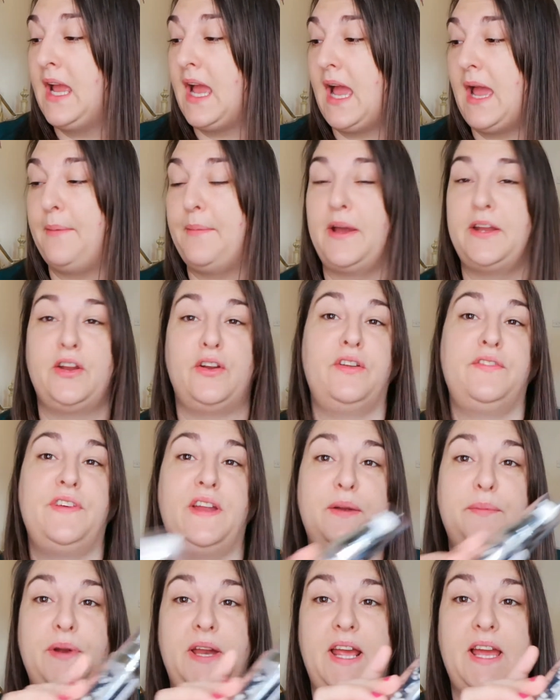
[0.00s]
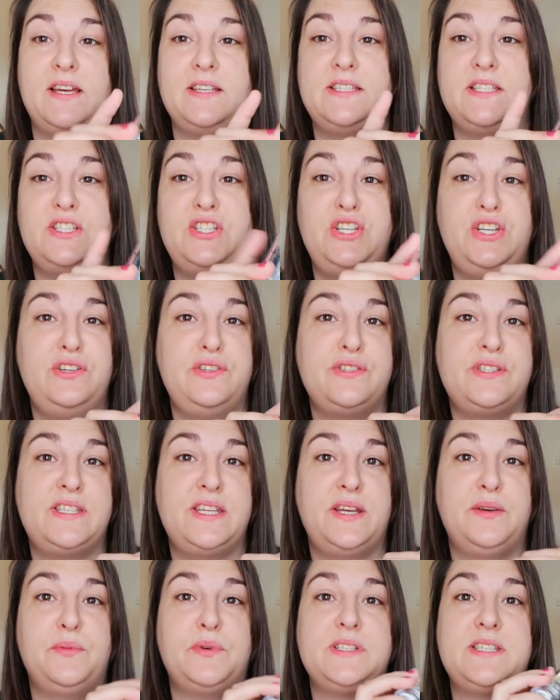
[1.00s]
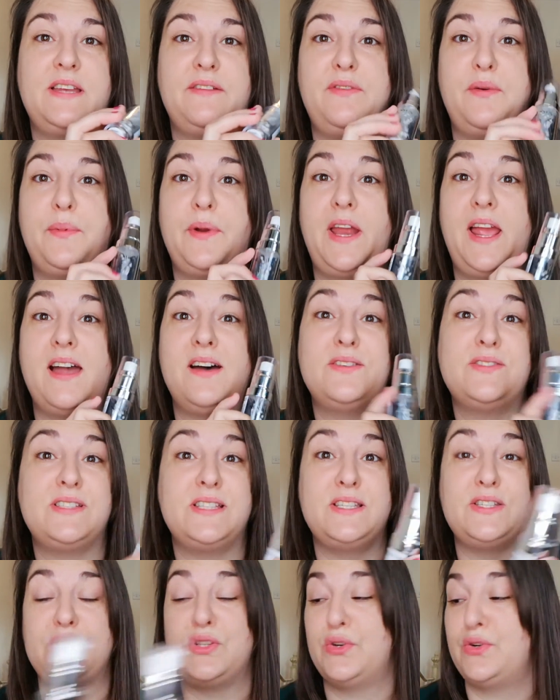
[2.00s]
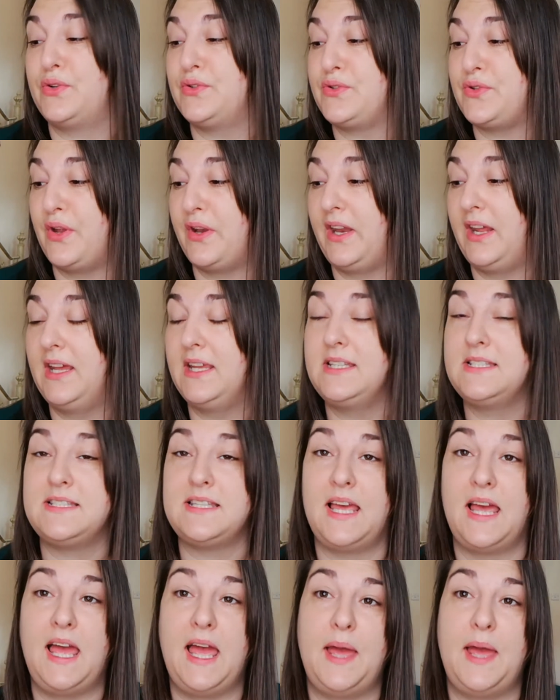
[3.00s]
I don't know if anybody else has used it. What's everybody else's thoughts on it?